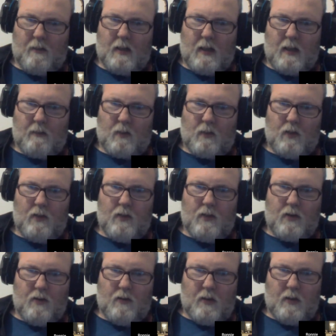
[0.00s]
going
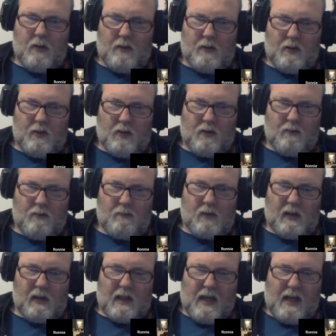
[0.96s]
to just
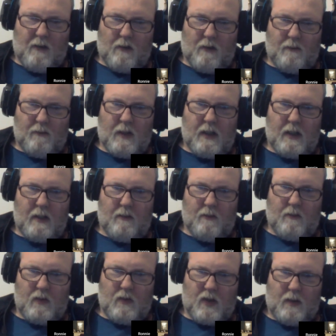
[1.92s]
clarify
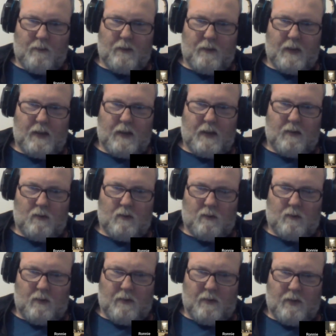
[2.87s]
something
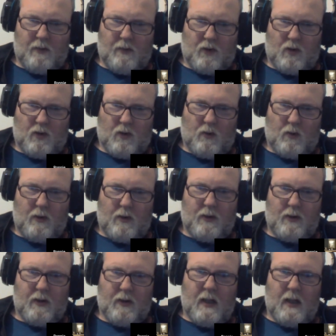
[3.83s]
with the steward,